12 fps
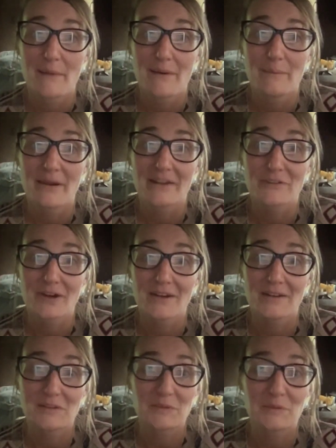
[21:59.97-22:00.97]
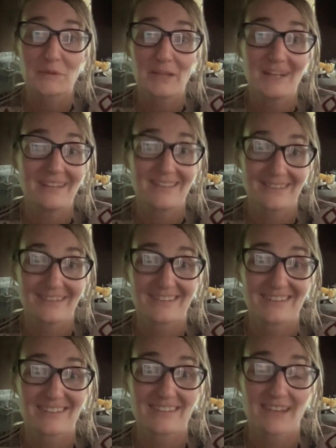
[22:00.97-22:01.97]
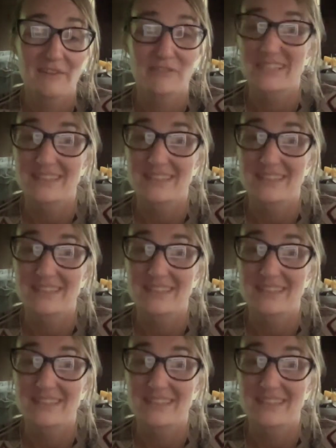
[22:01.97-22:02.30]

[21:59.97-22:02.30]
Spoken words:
But I try not to rule anything I